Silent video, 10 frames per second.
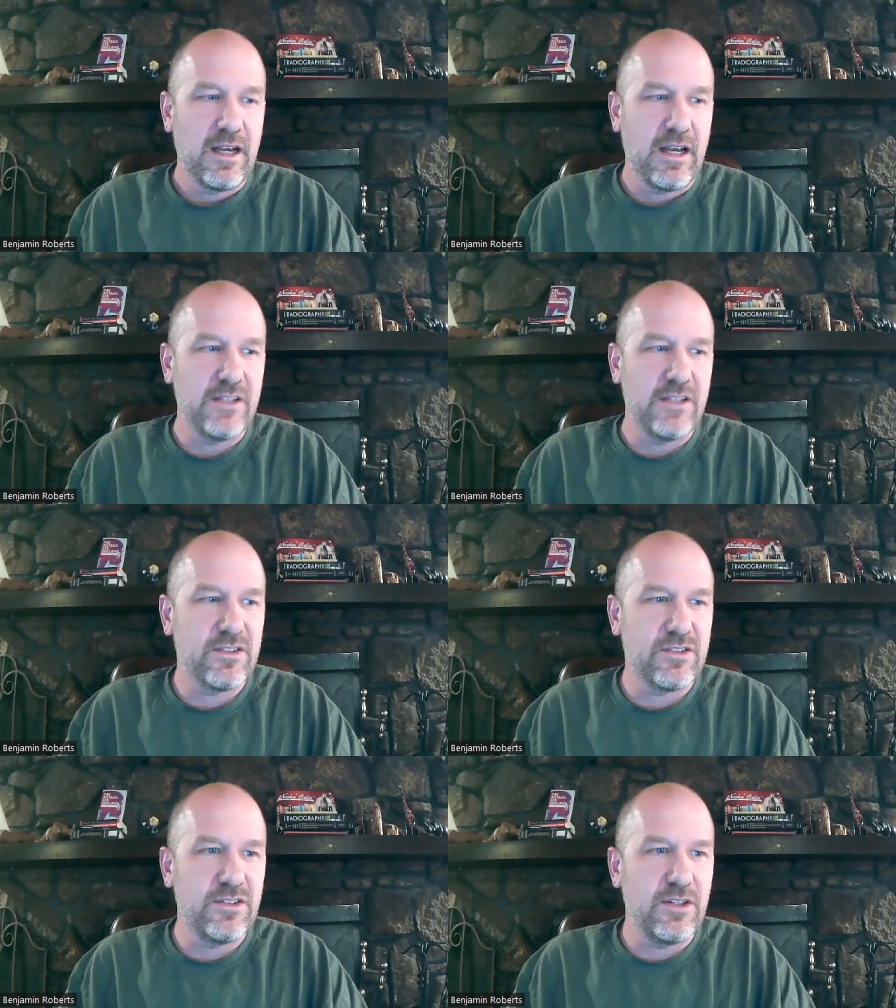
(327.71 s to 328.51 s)
I
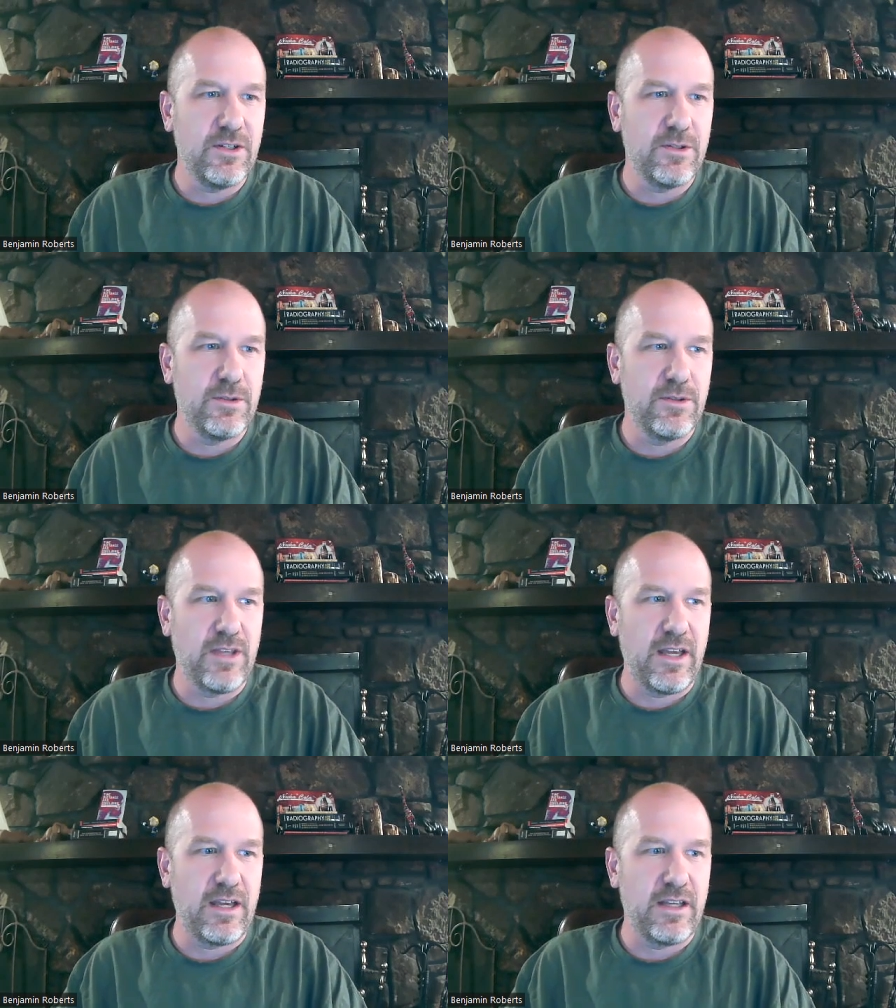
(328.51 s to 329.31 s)
just know
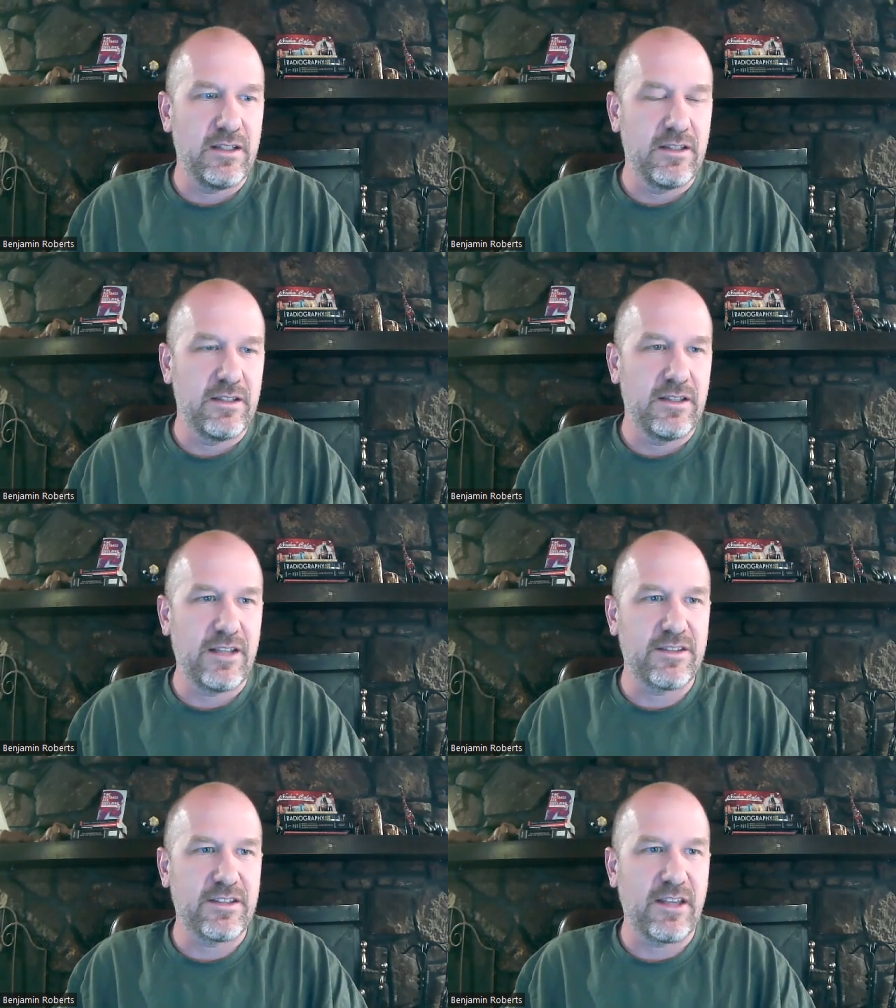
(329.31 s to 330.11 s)
that
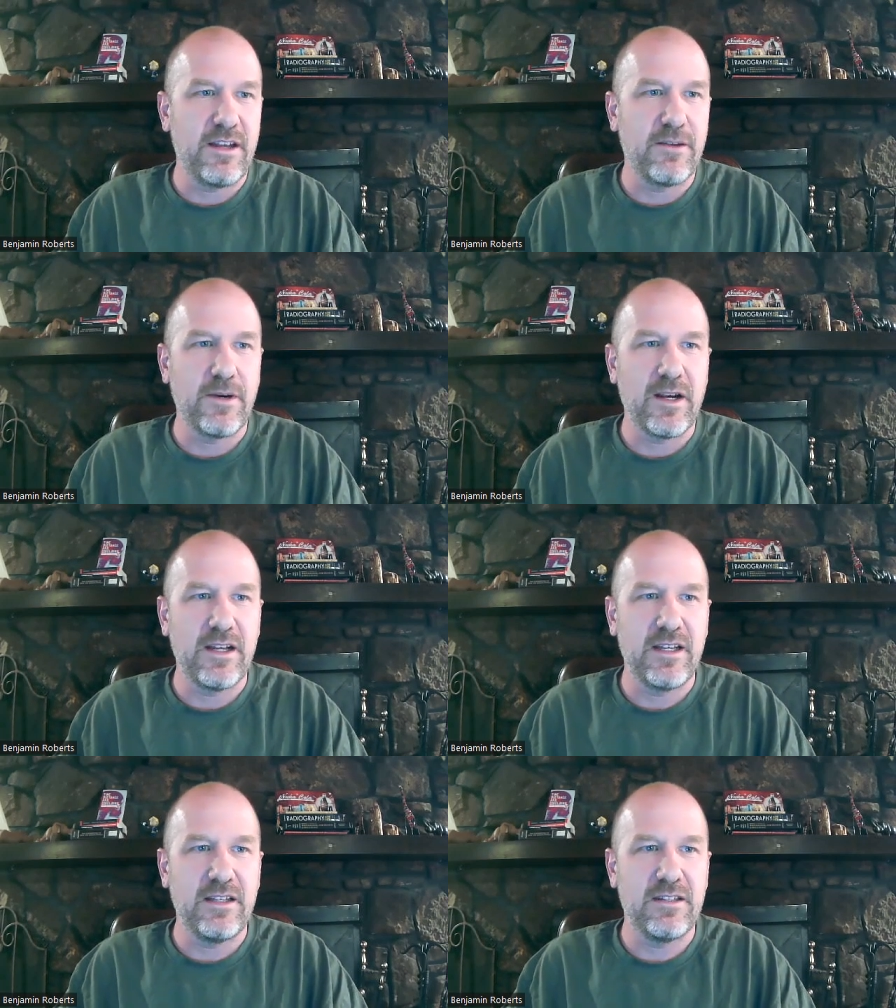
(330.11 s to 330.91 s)
that's kind of where
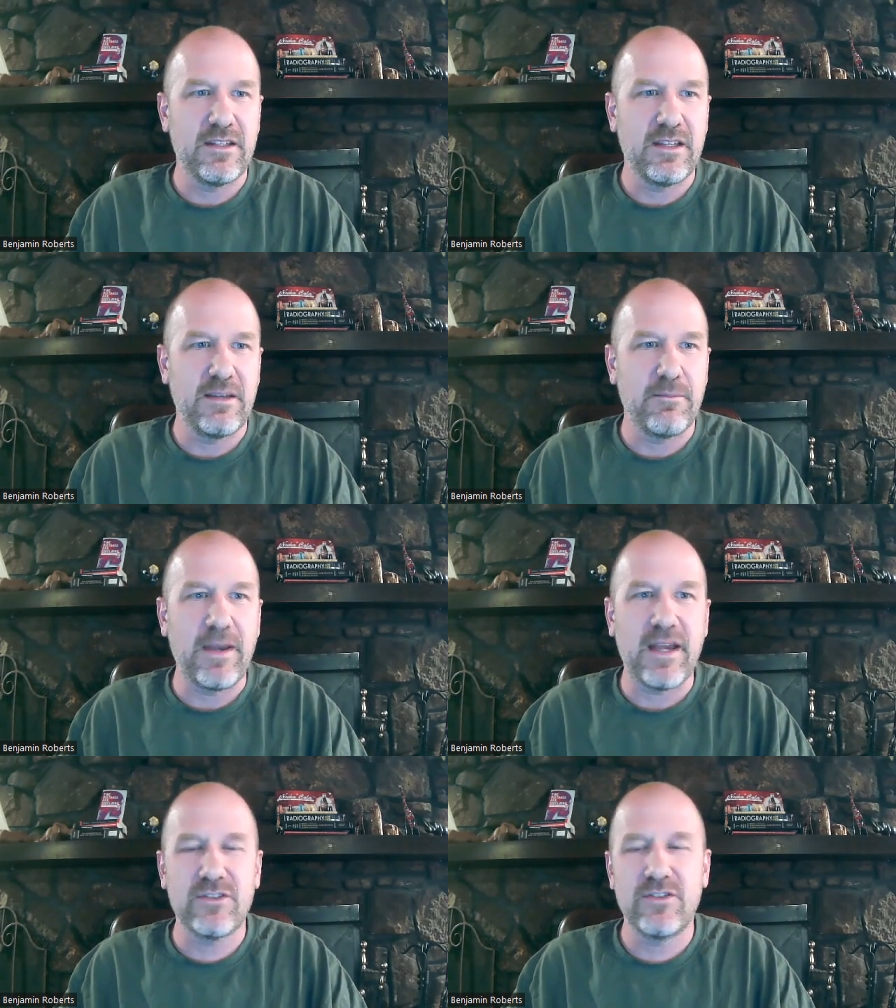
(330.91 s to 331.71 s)
I need to get
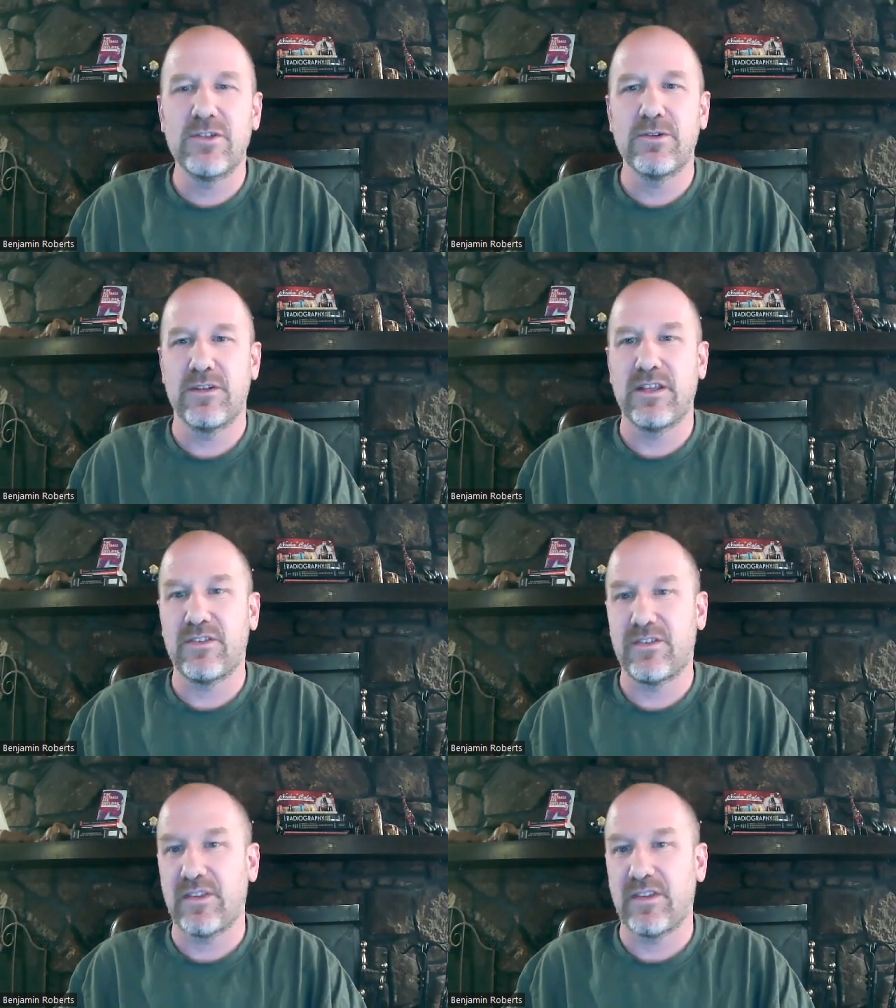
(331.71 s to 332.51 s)
back to, or
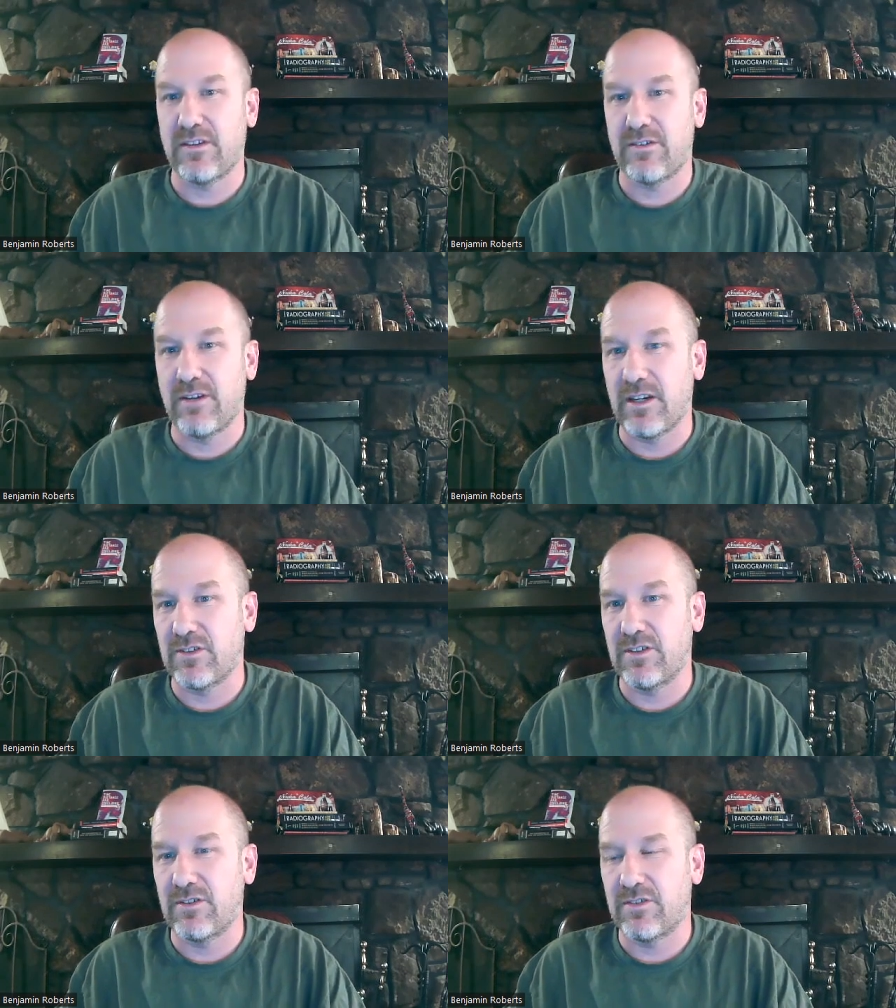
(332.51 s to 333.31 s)
that's like the
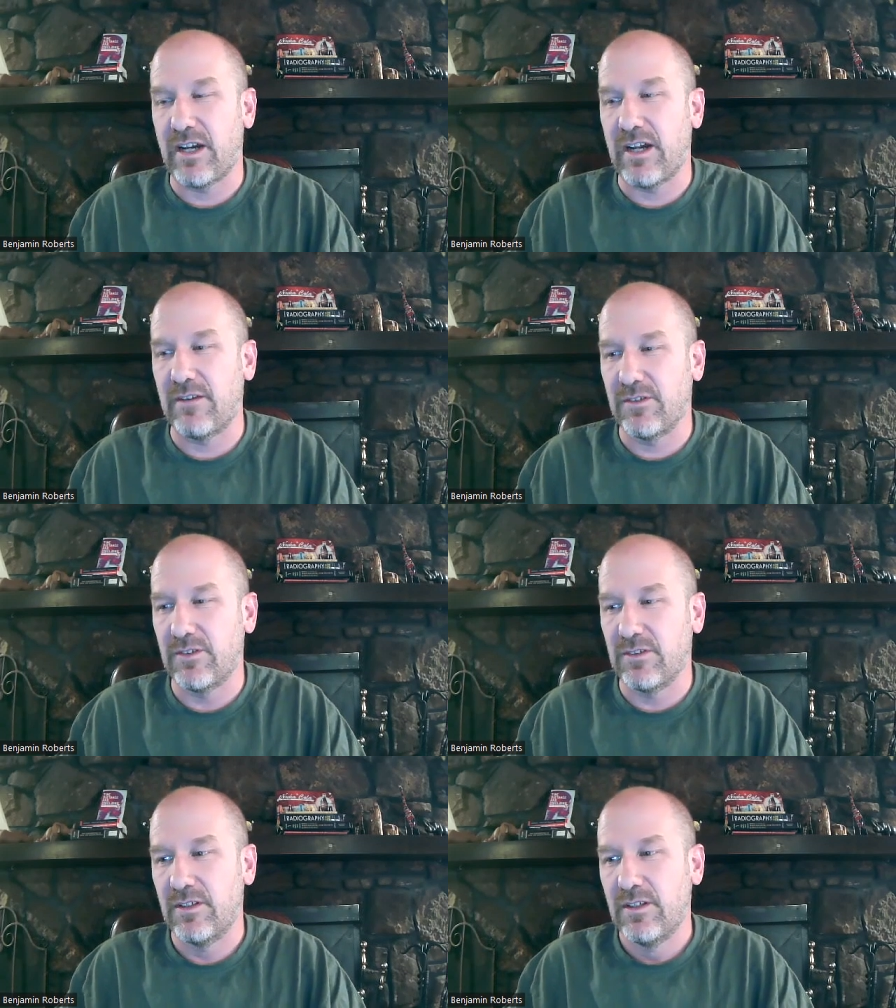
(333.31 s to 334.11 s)
direction of
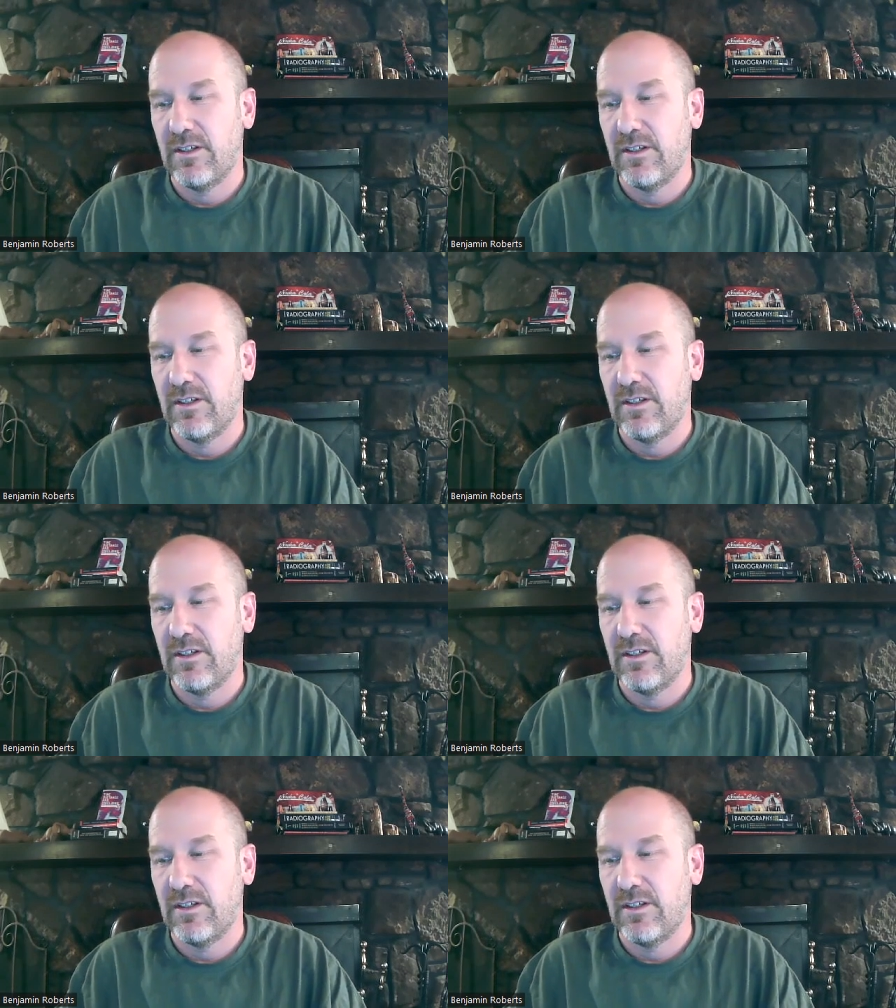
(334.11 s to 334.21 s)
travel.